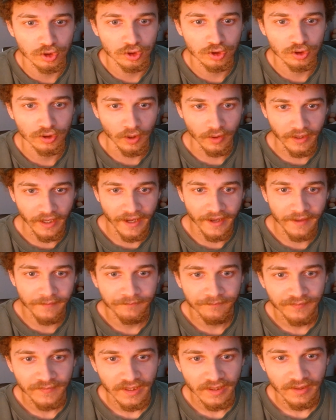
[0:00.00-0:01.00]
Okay.
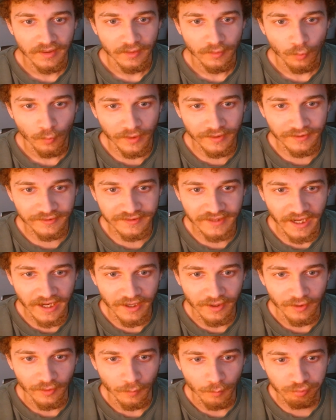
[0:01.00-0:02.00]
Wind
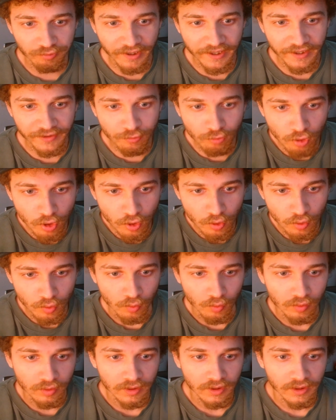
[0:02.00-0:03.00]
style,
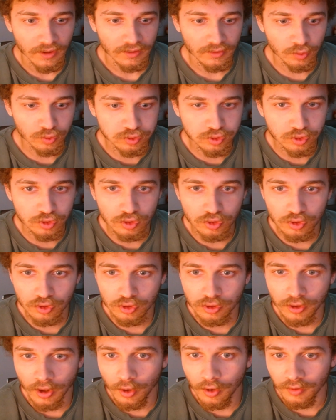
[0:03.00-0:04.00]
breakthrough!
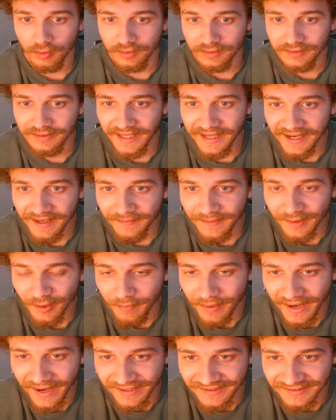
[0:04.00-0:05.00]
Oh, damn, they're
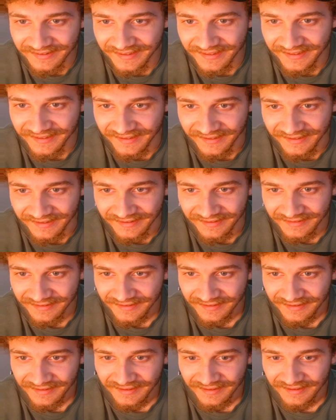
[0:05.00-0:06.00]
boxing.
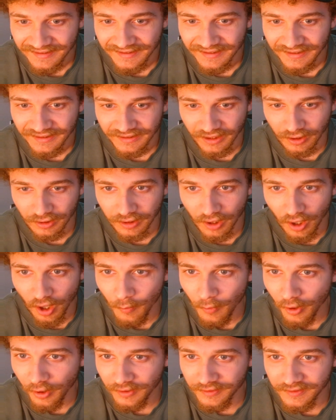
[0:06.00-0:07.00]
The claw
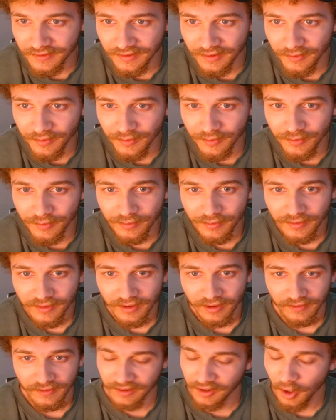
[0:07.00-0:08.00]
marks, too?
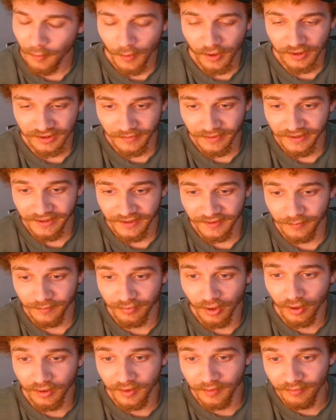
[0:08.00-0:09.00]
The claw marks ability is
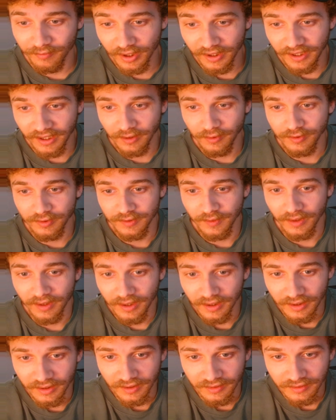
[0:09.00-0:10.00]
broken, bro. I can't hold you at
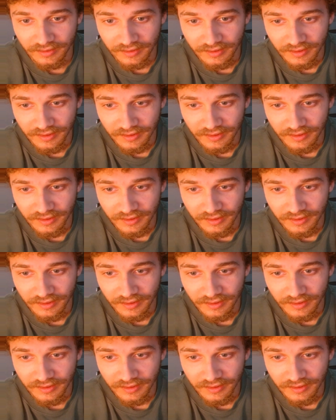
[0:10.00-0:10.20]
all.